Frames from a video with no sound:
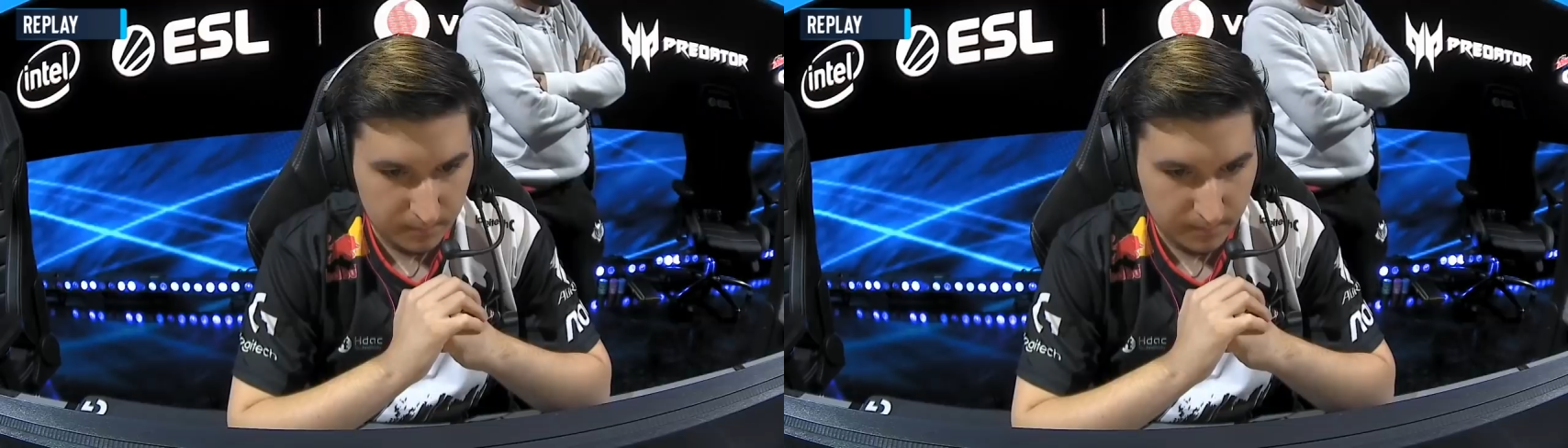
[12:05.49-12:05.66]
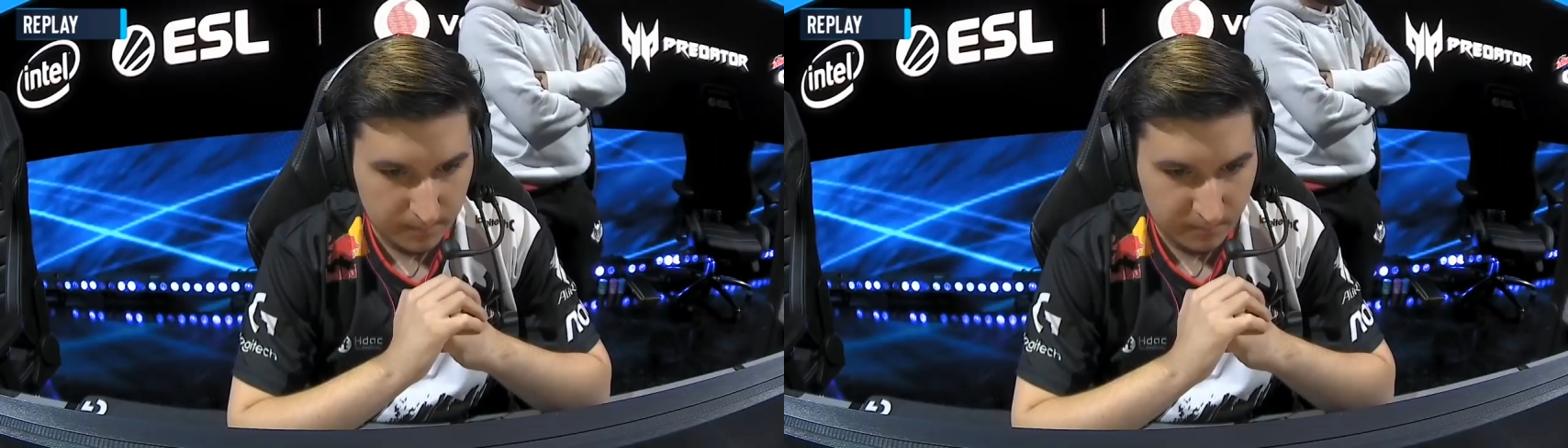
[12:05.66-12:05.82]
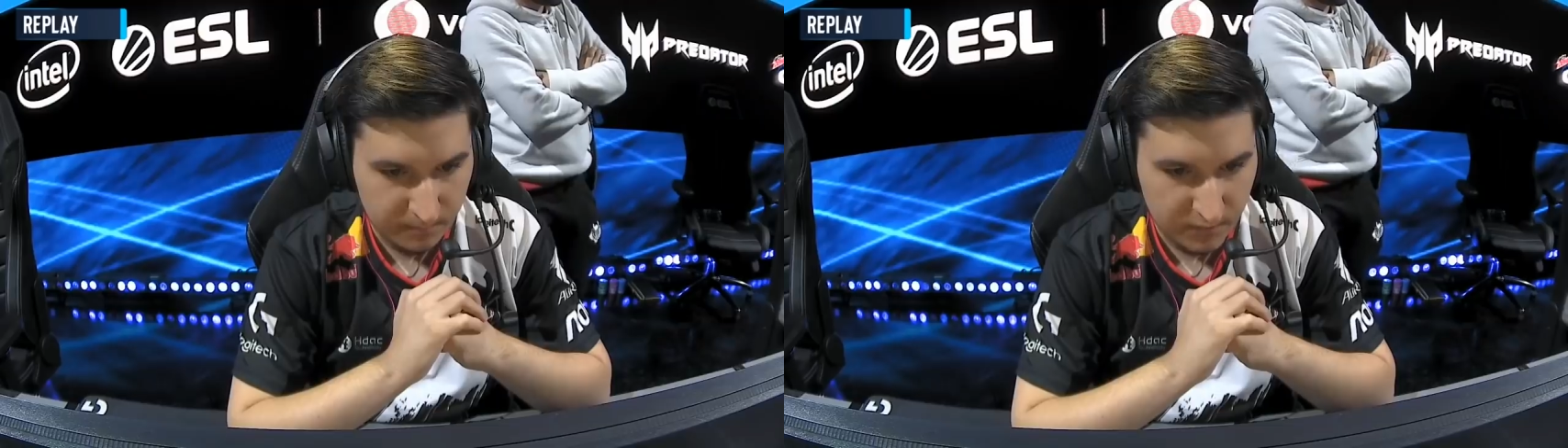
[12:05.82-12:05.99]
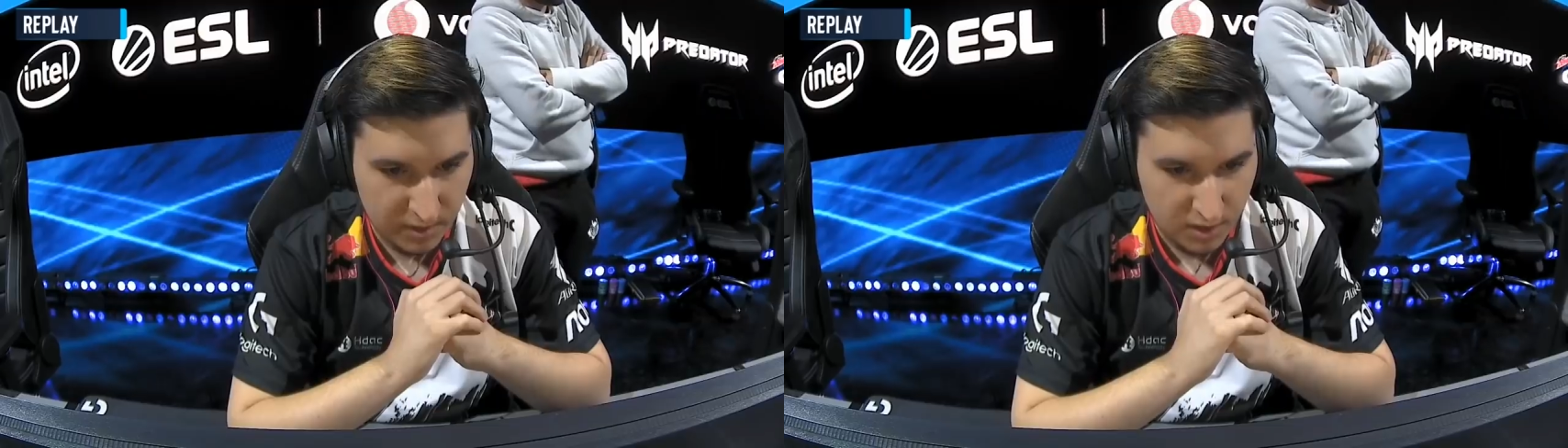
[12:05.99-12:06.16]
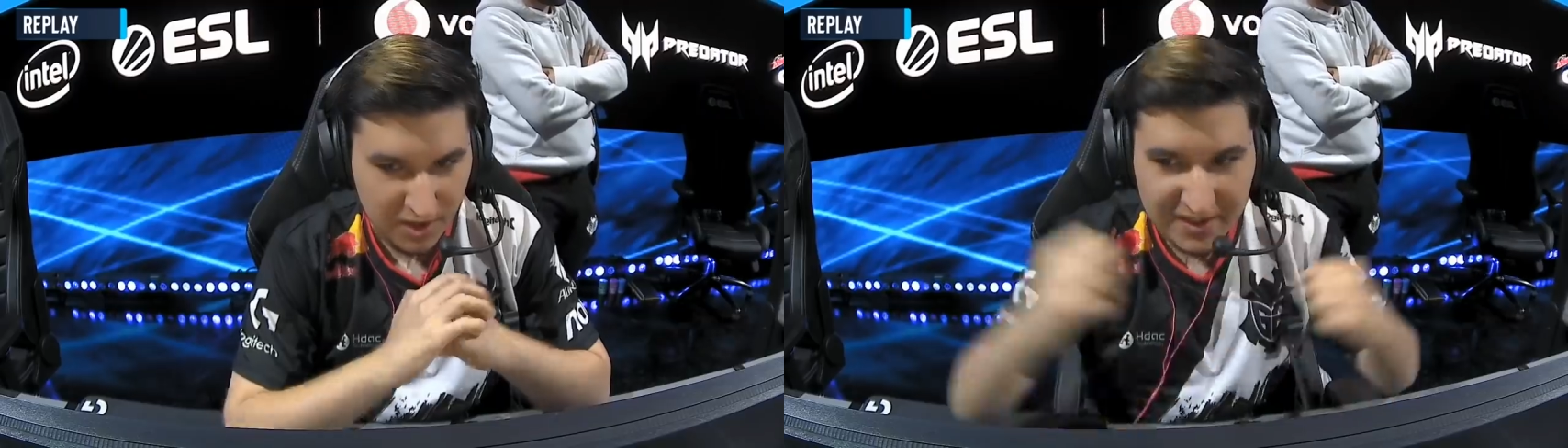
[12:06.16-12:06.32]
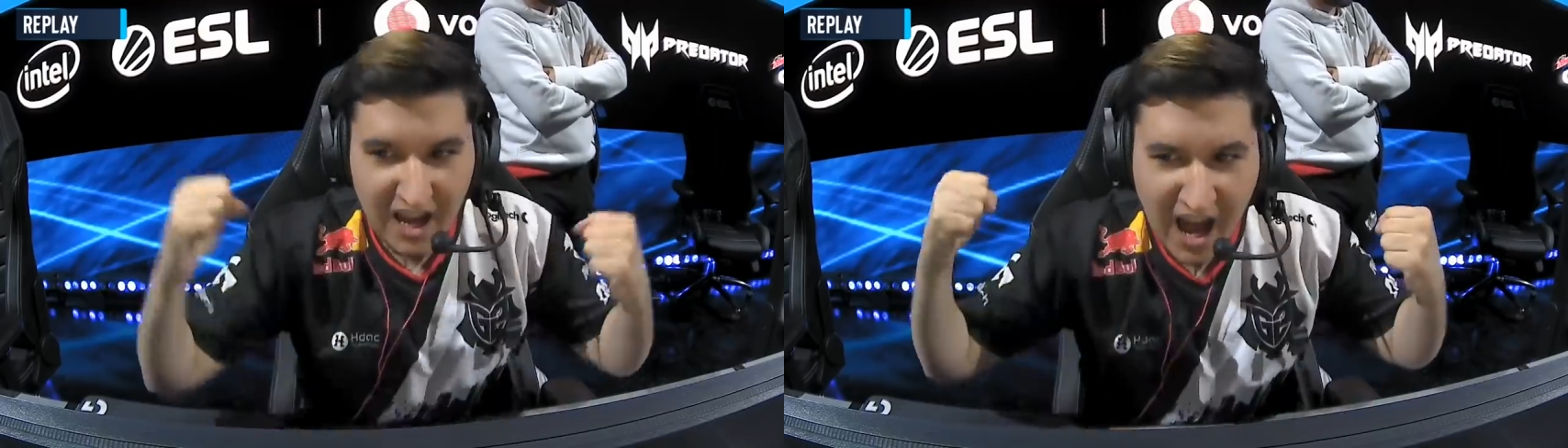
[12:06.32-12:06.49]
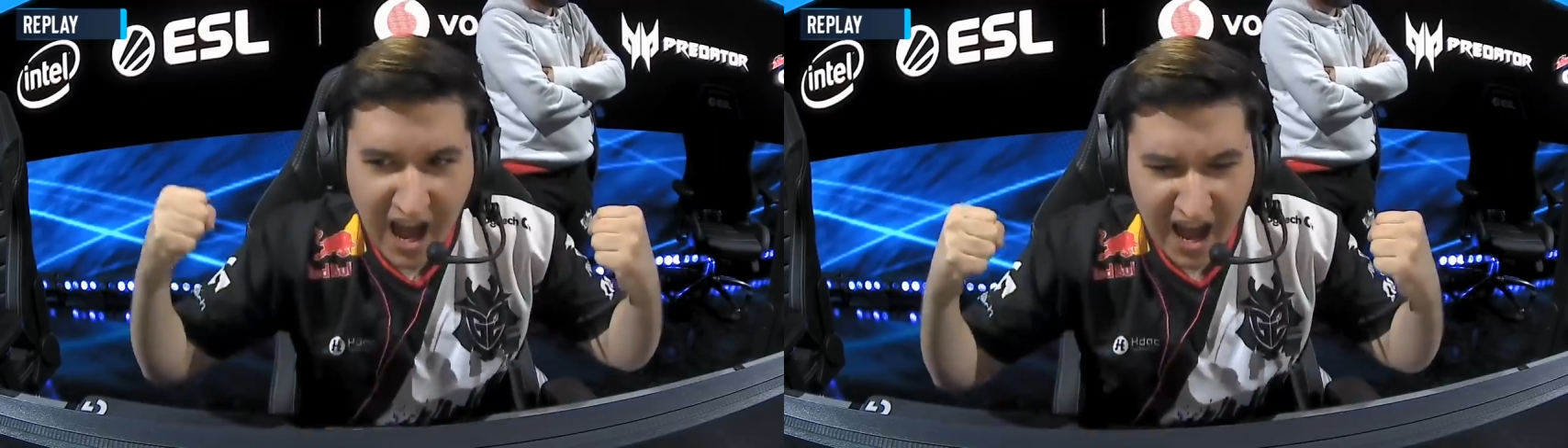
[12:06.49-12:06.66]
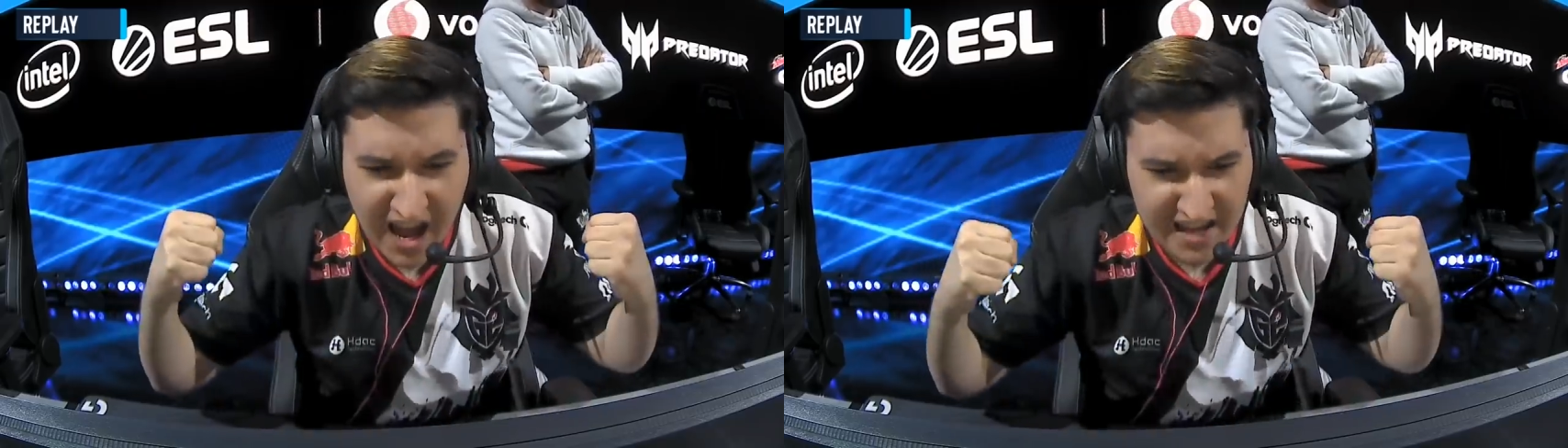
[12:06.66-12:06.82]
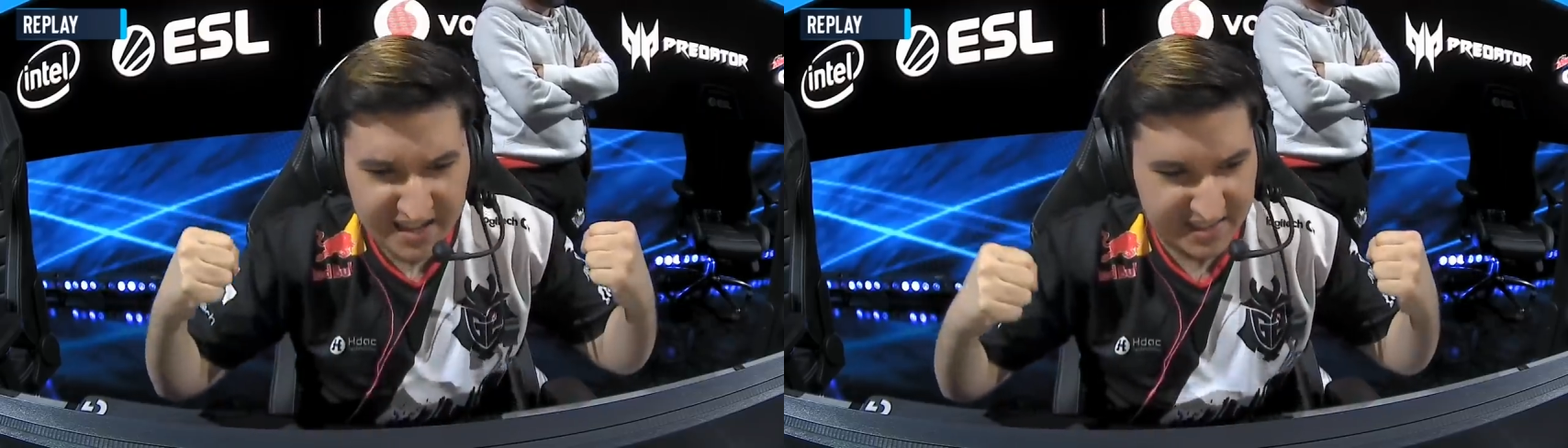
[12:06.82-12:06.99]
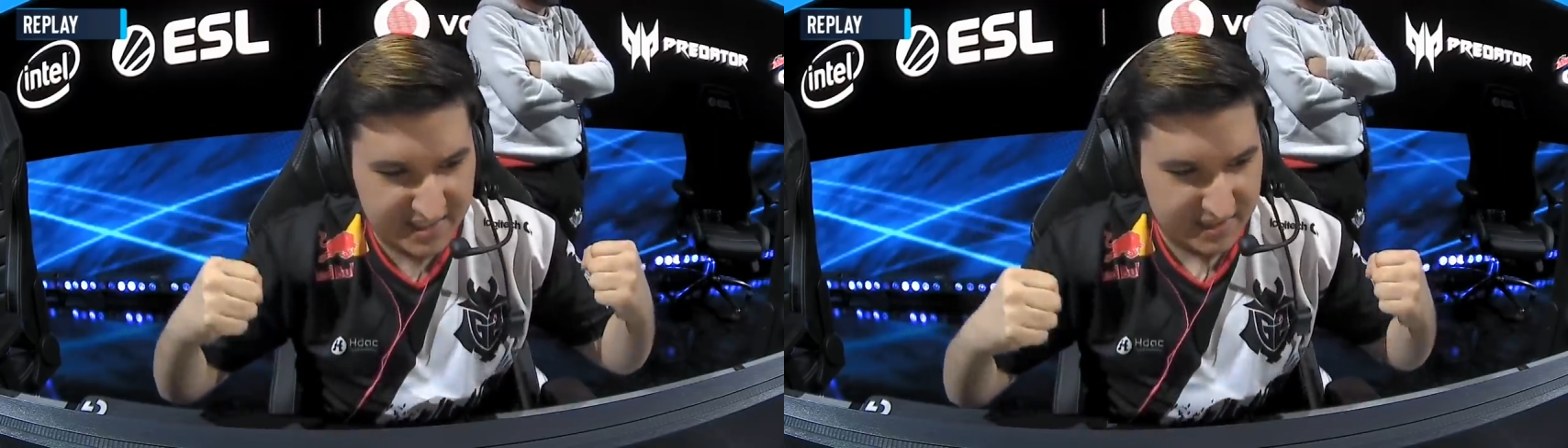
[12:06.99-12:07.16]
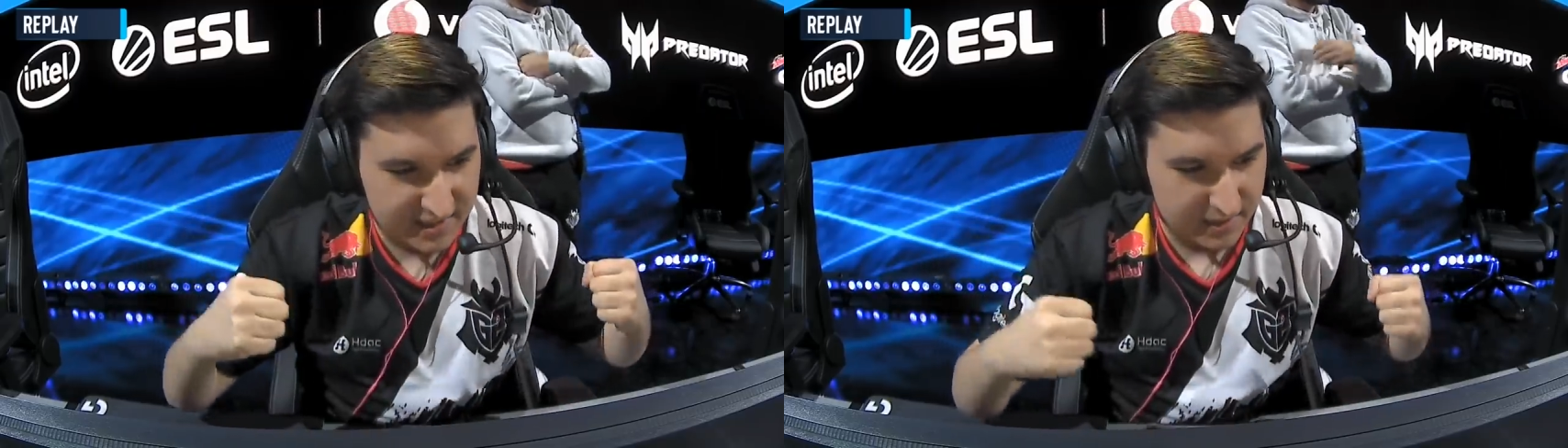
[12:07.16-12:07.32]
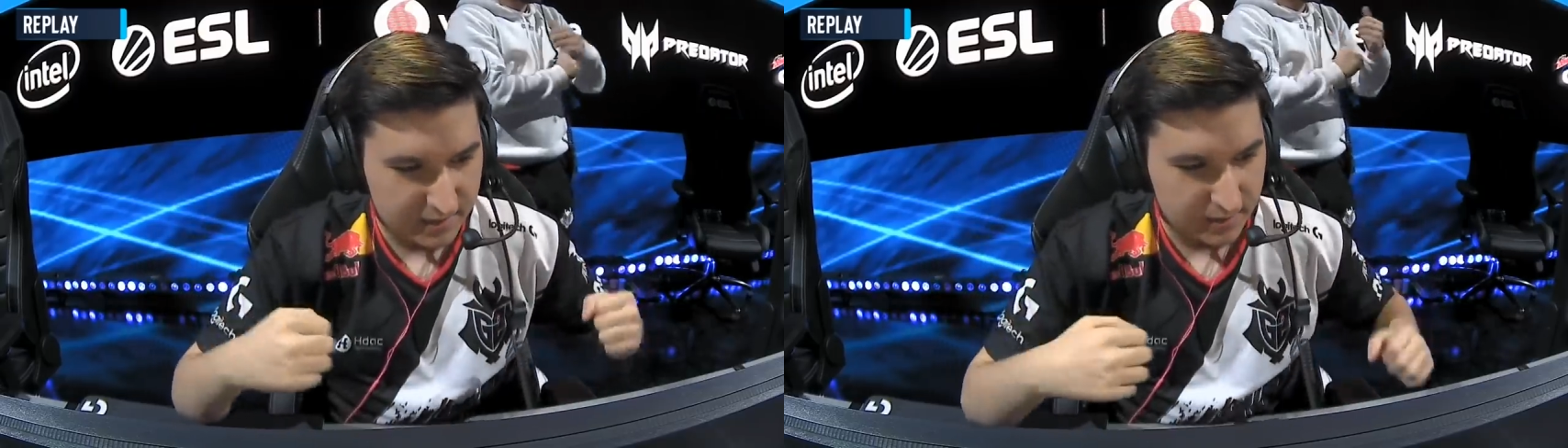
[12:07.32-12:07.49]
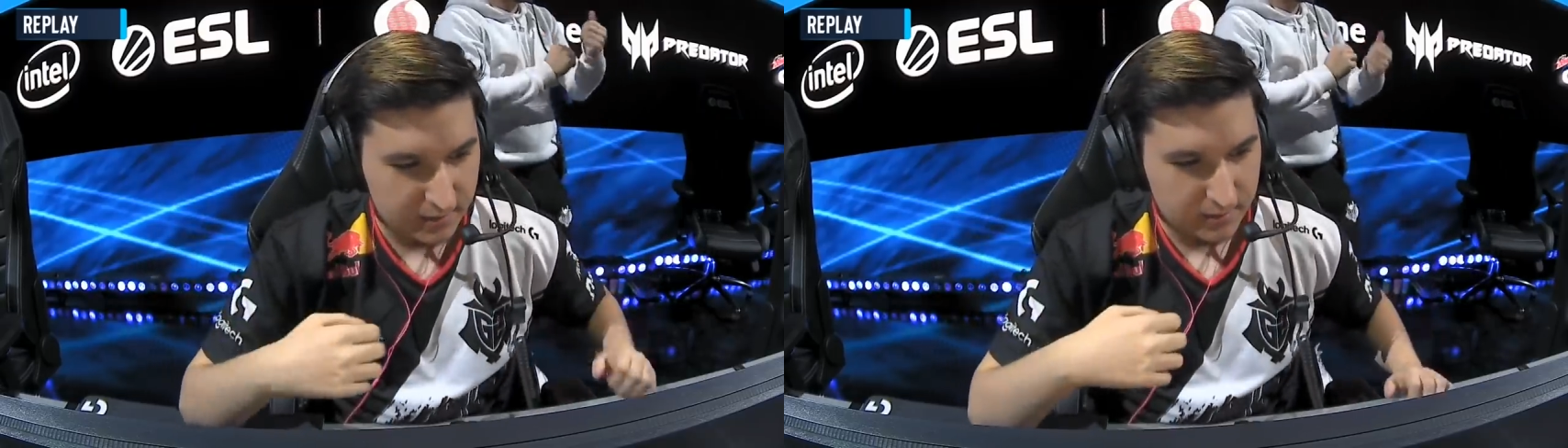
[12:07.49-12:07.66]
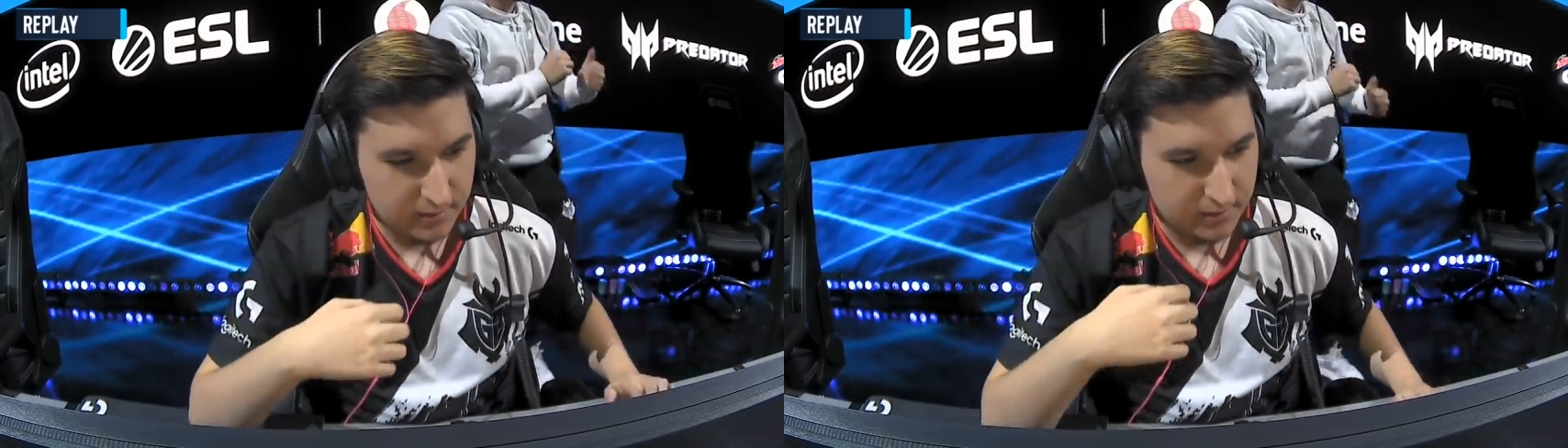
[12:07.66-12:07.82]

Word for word: learn a lot. But